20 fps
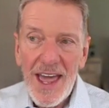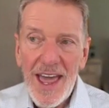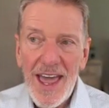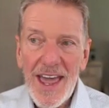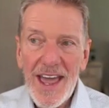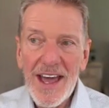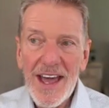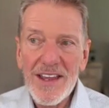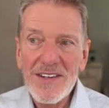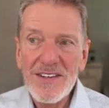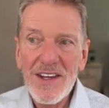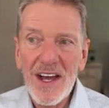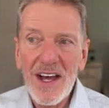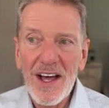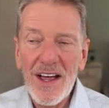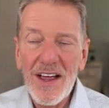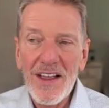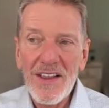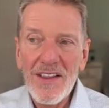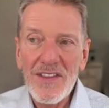And
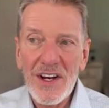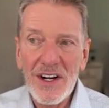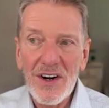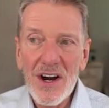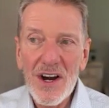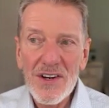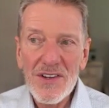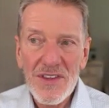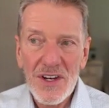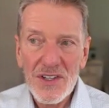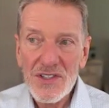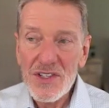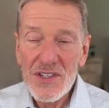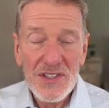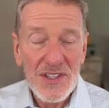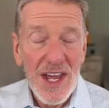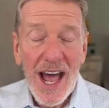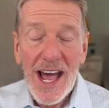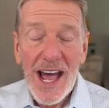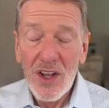there's
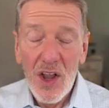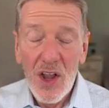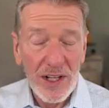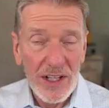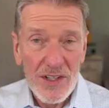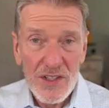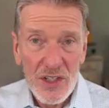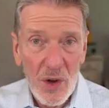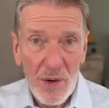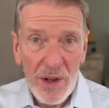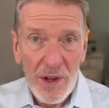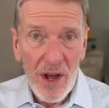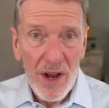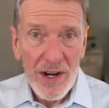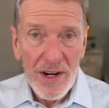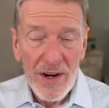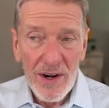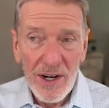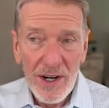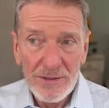this dialogue that's going on
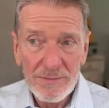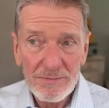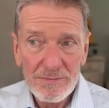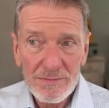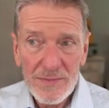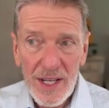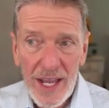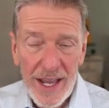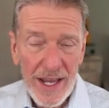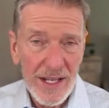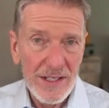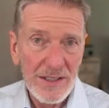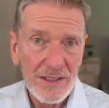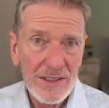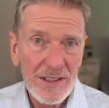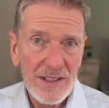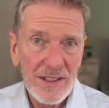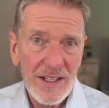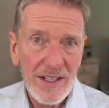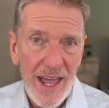in our head.
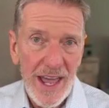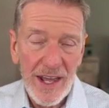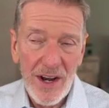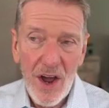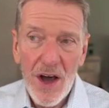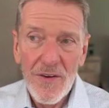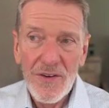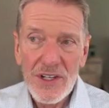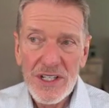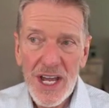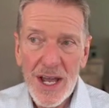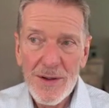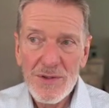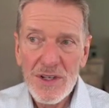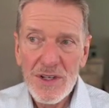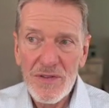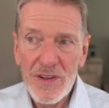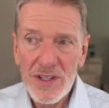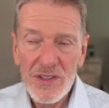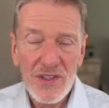And oftentimes
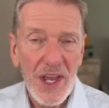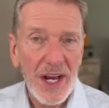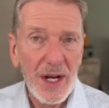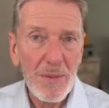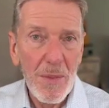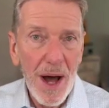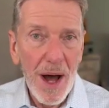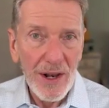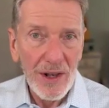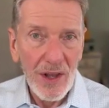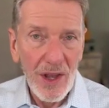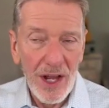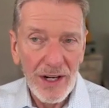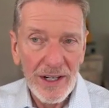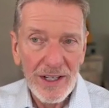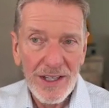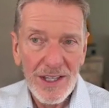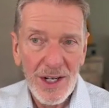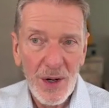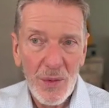it feels like a
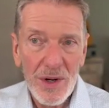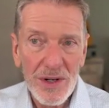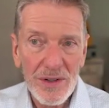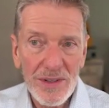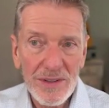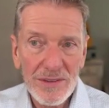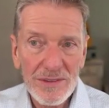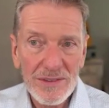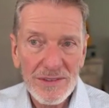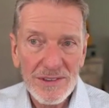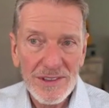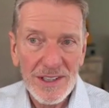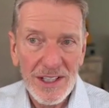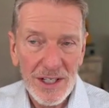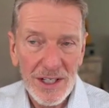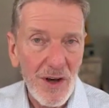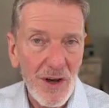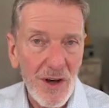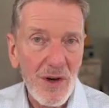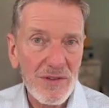monologue. We don't
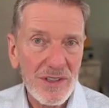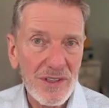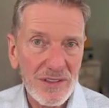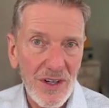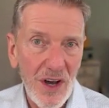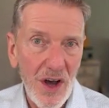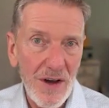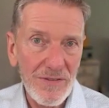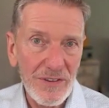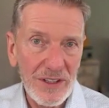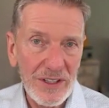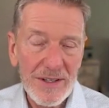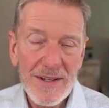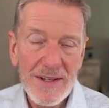get a vote often.